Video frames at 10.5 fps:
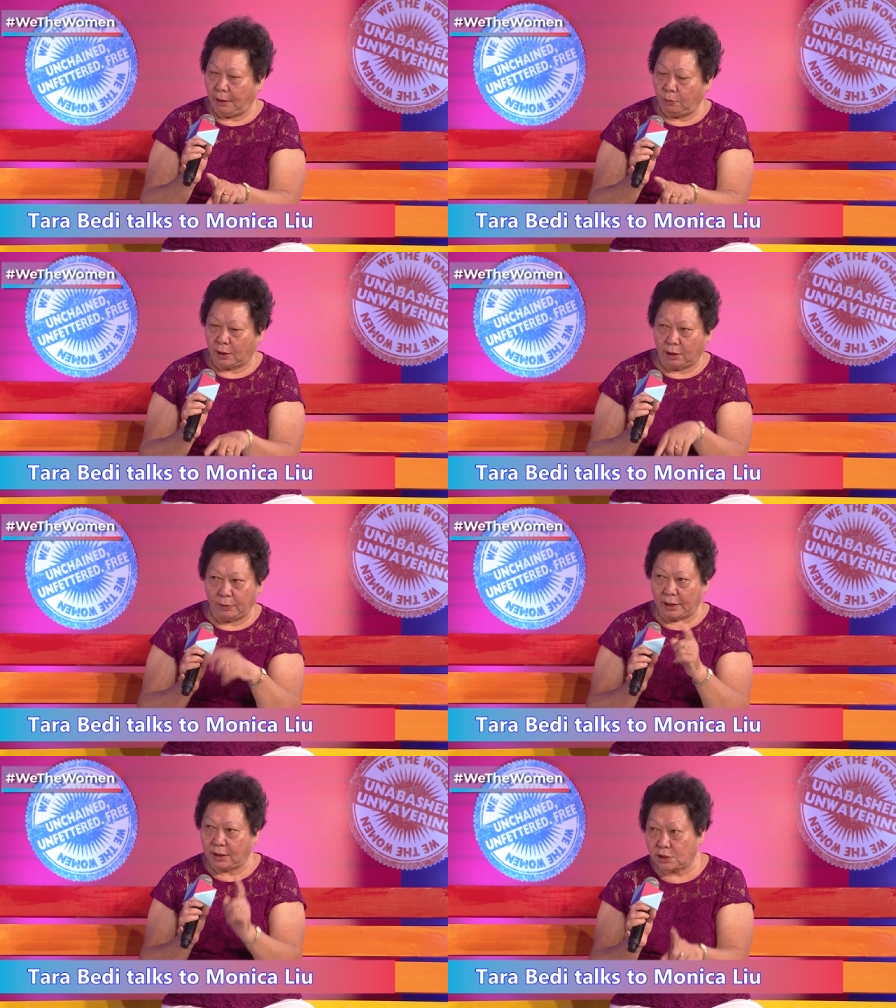
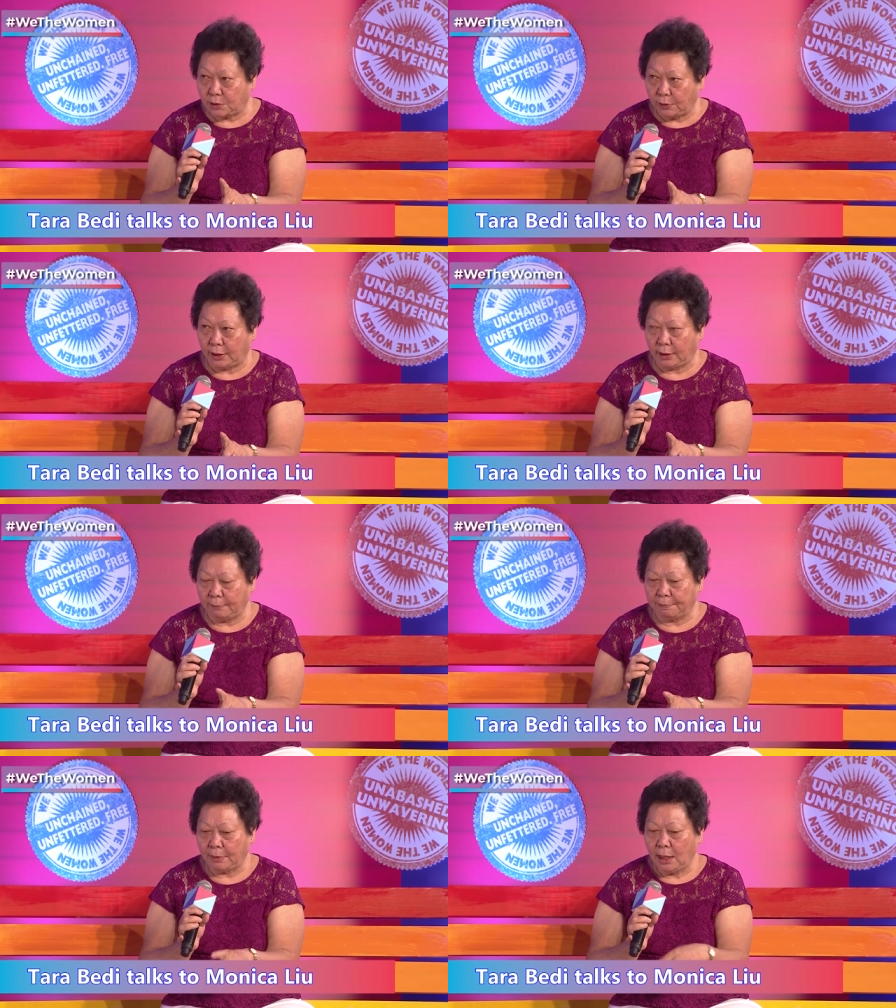whatever he's doing,
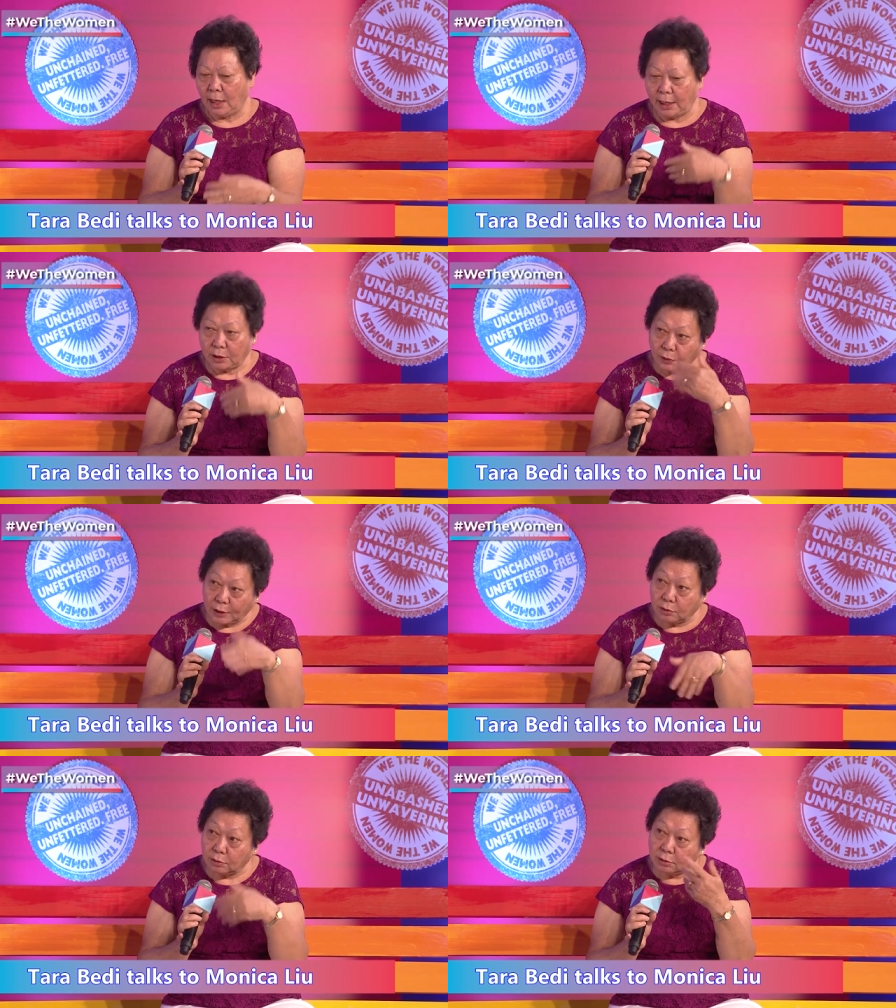I try
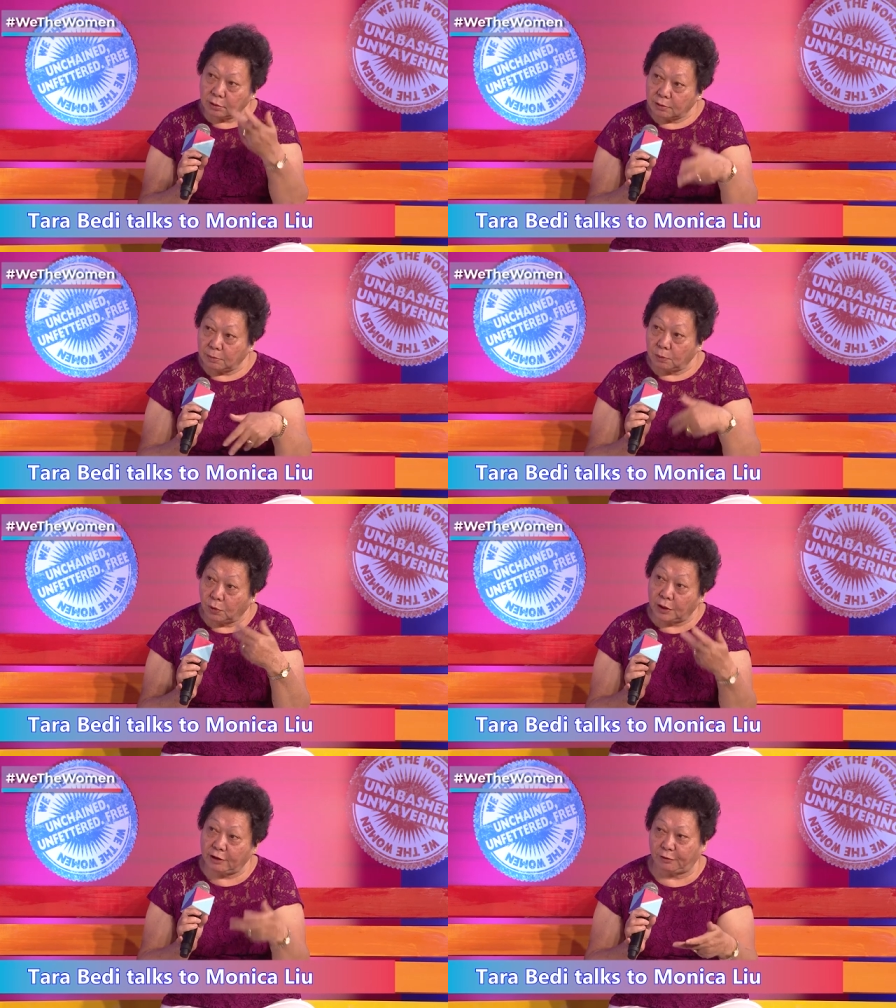to
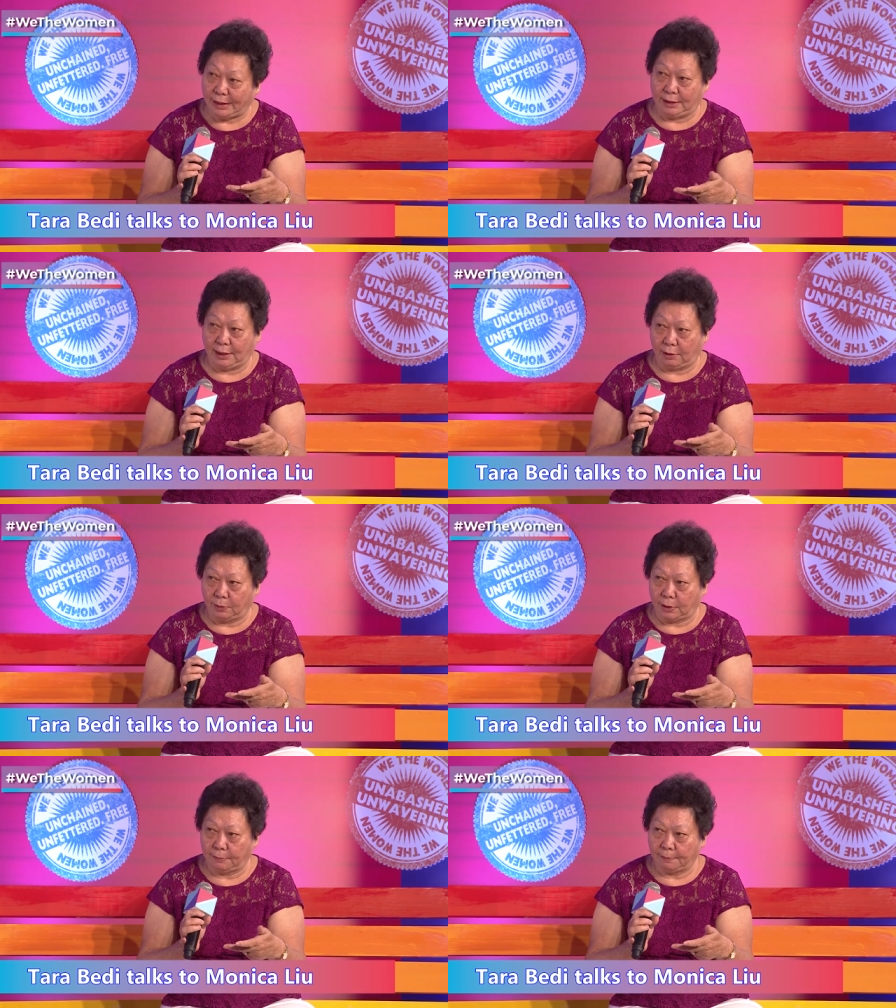modify that
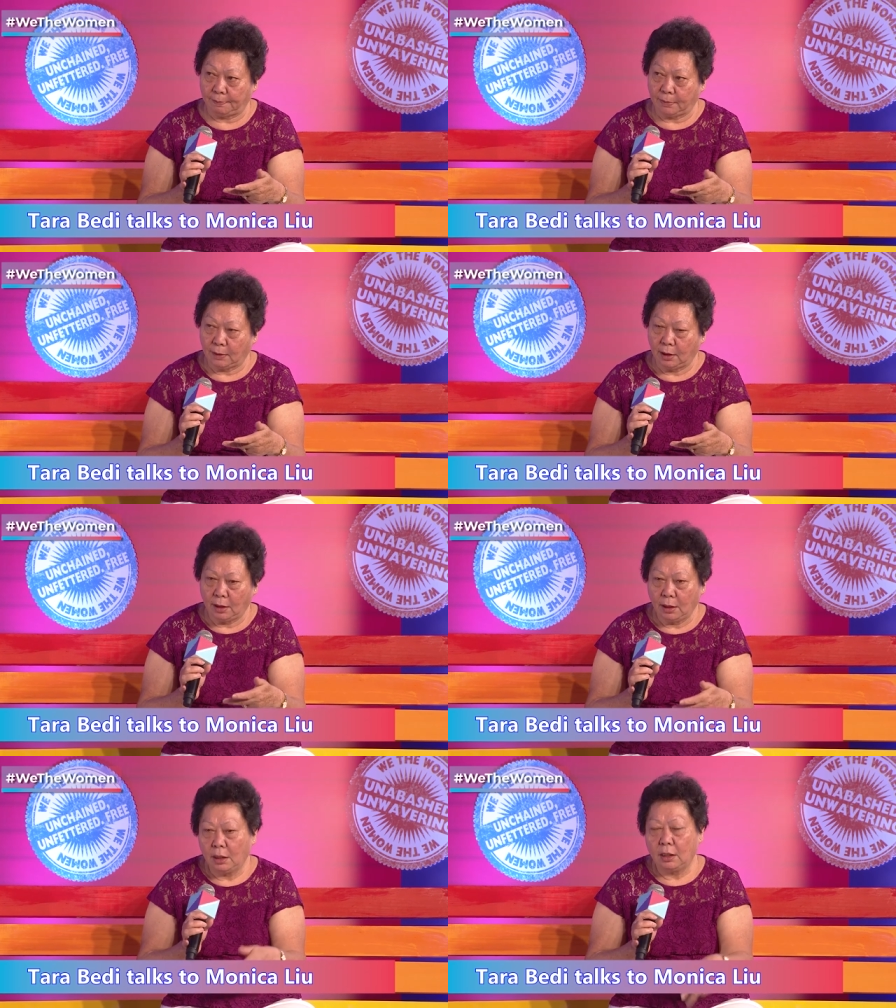one.
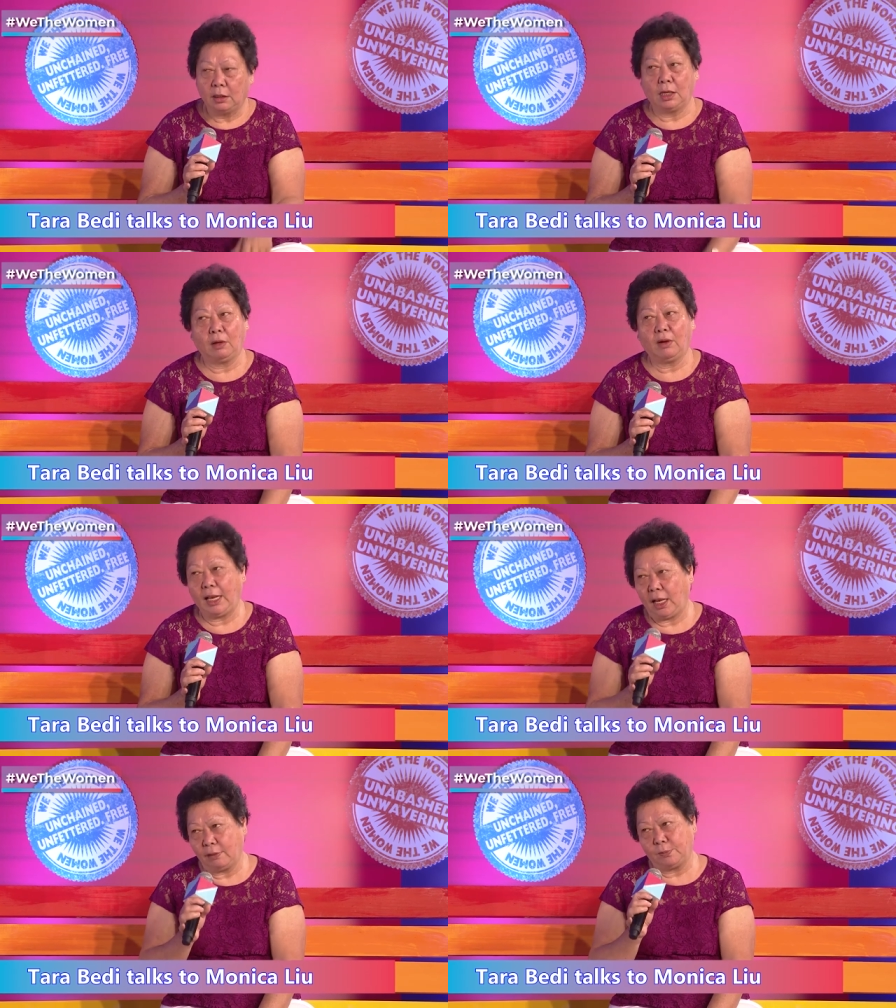Now I
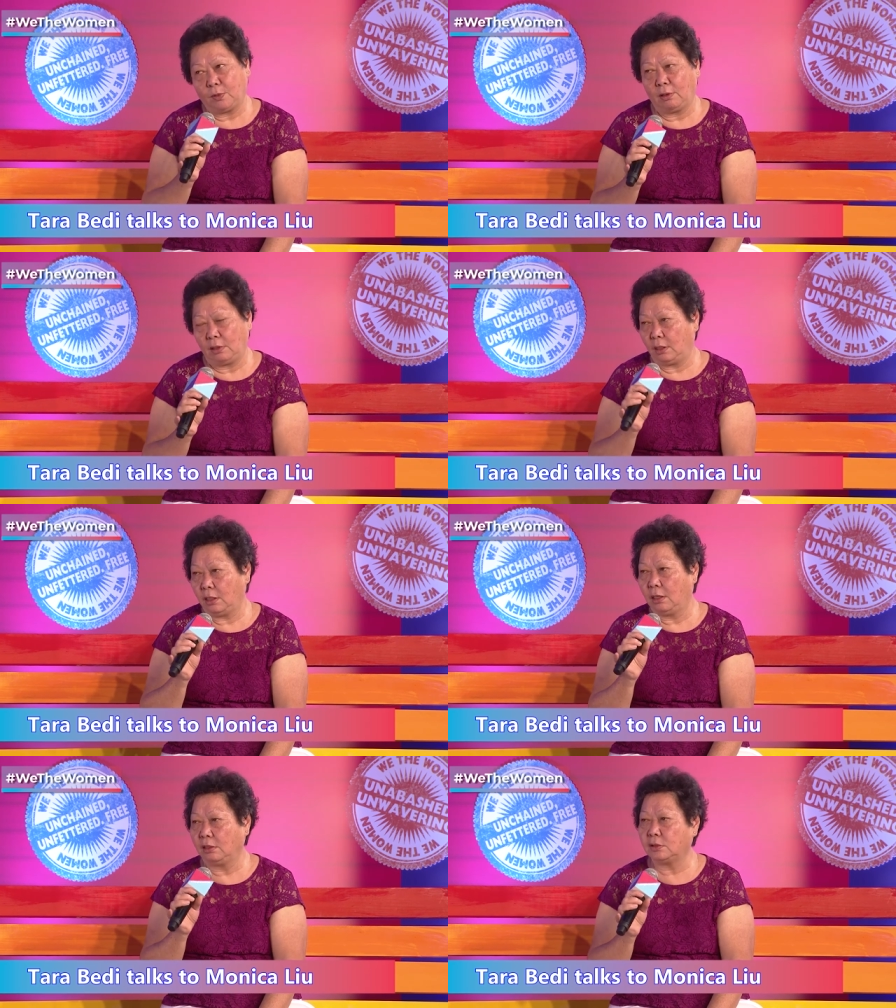have got,
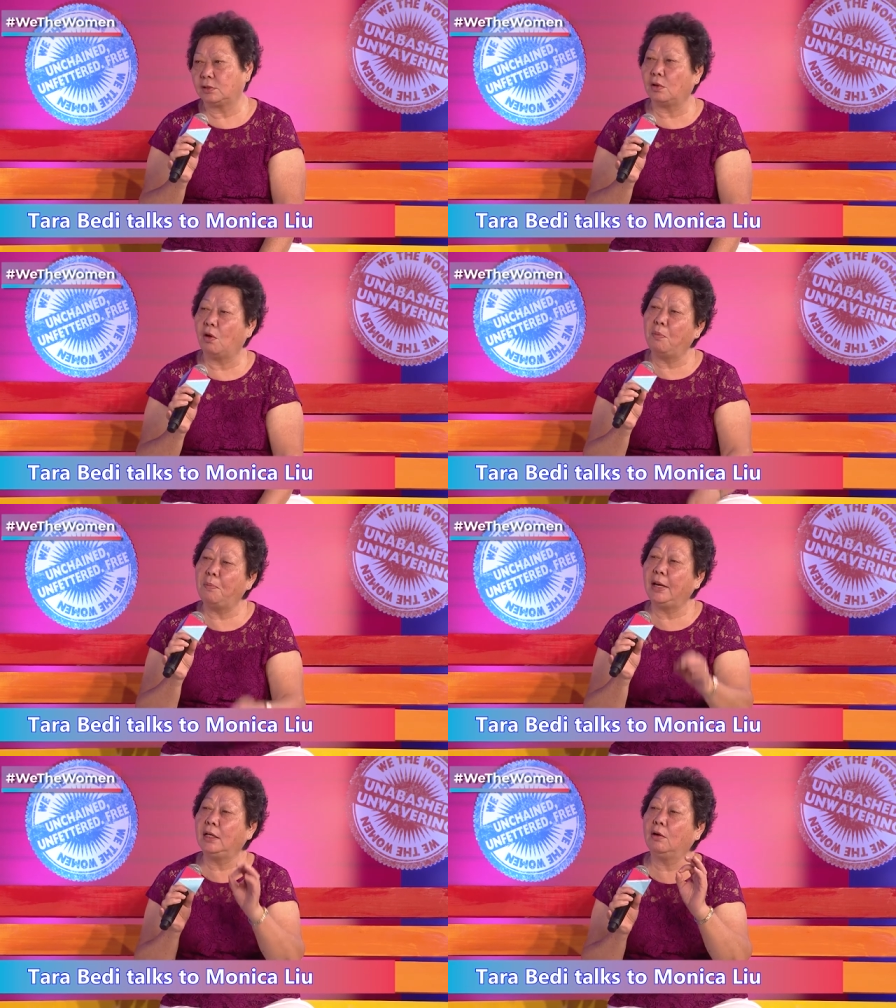got so
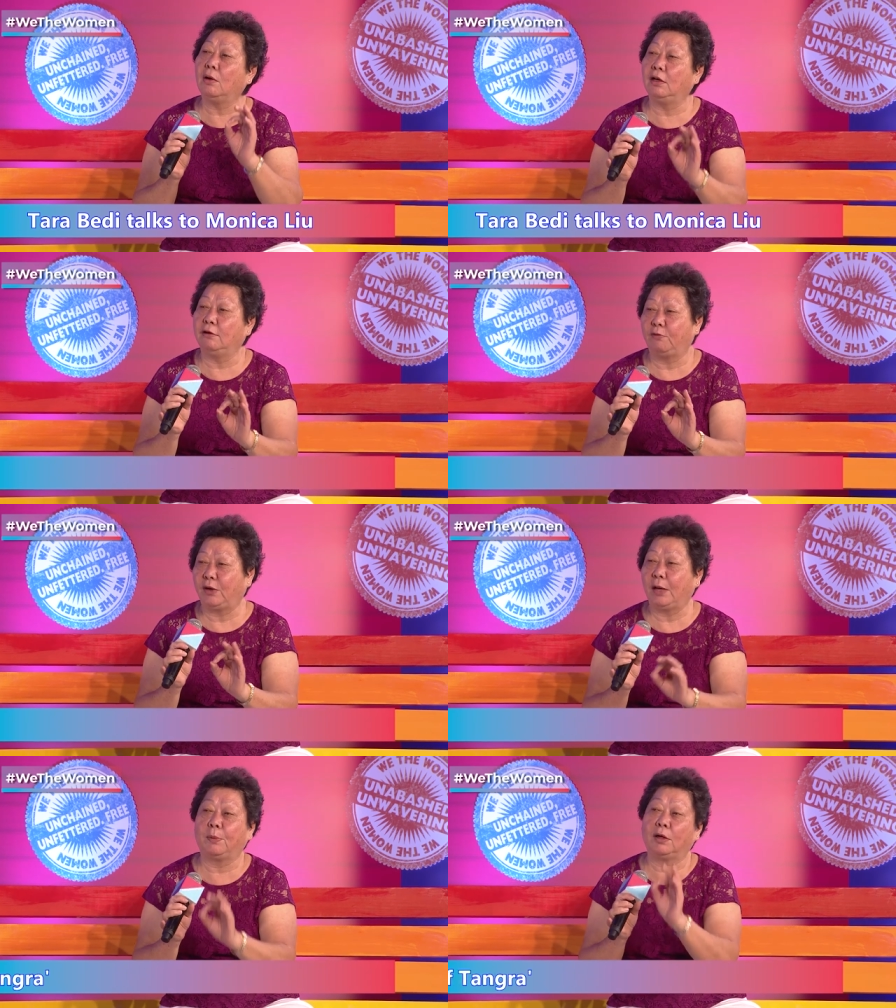many golden
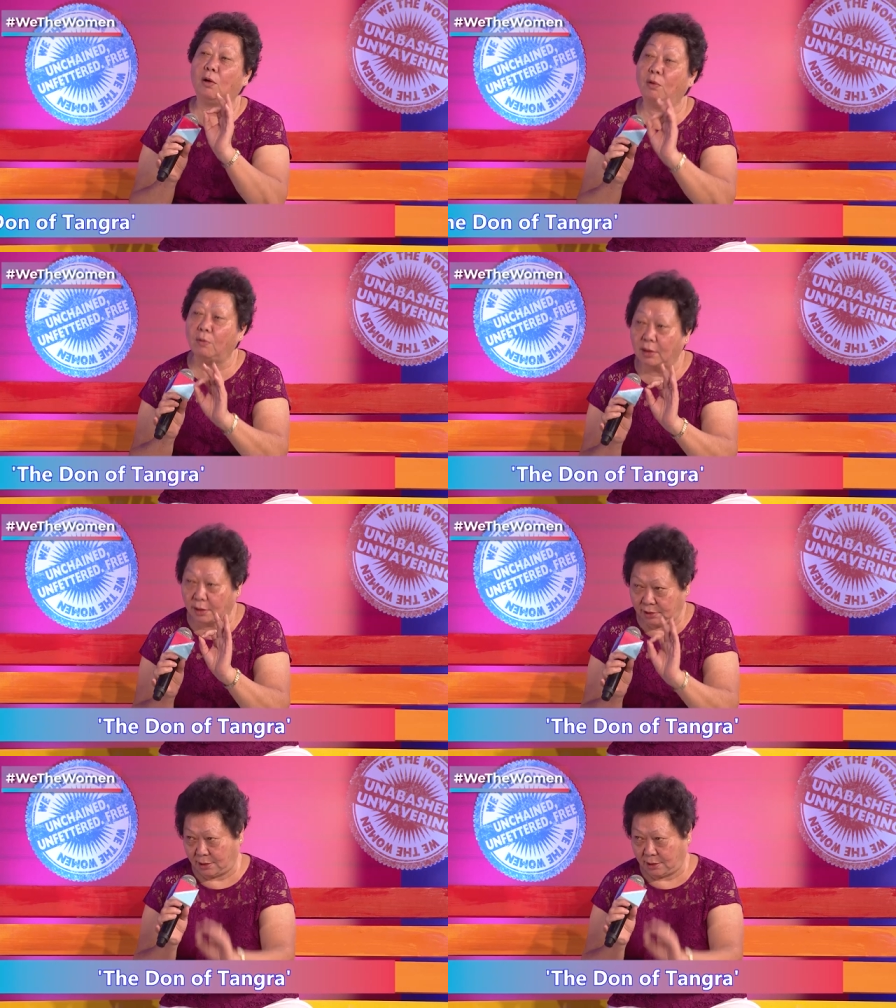fry prawn award